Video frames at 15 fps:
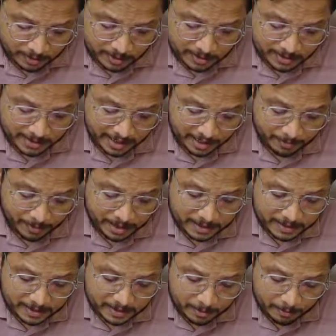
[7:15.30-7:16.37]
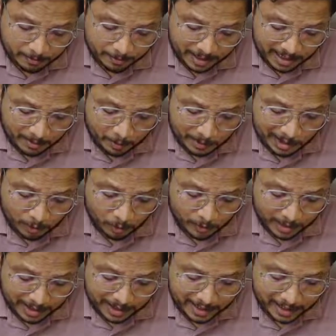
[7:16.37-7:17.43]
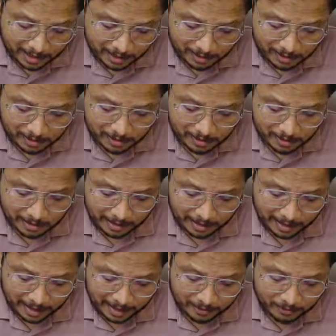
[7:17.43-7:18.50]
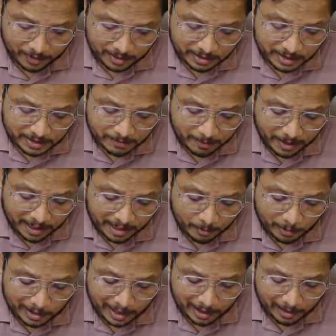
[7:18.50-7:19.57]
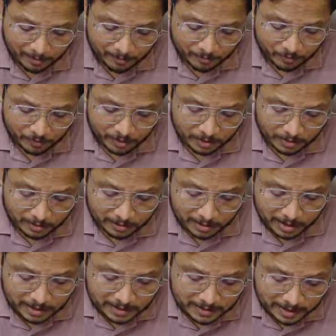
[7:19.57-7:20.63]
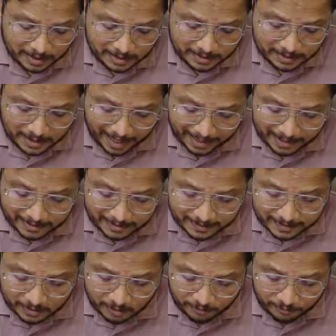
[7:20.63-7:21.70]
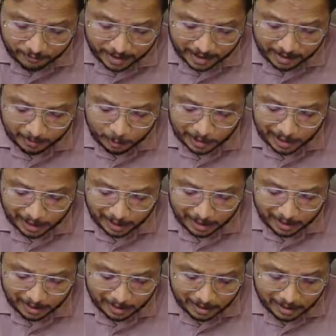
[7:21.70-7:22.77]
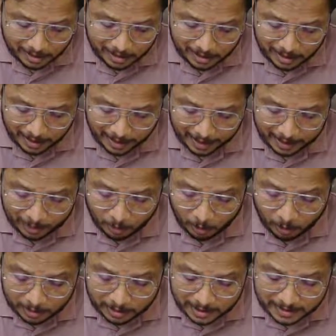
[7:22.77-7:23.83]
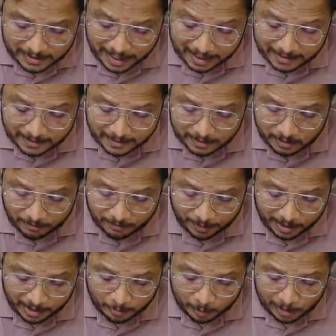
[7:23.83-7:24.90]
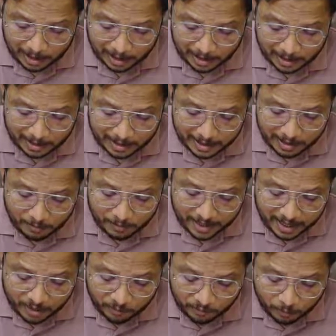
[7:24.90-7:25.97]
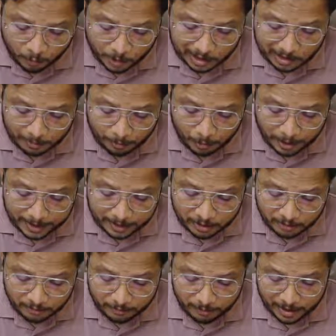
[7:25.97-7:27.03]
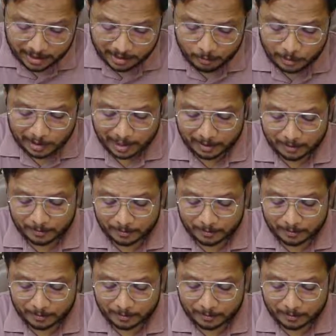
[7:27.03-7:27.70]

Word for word: Shape is parabola over here, and with this parabola, this is axis of parabola, and on this axis of parabola, here we have focal point of parabola.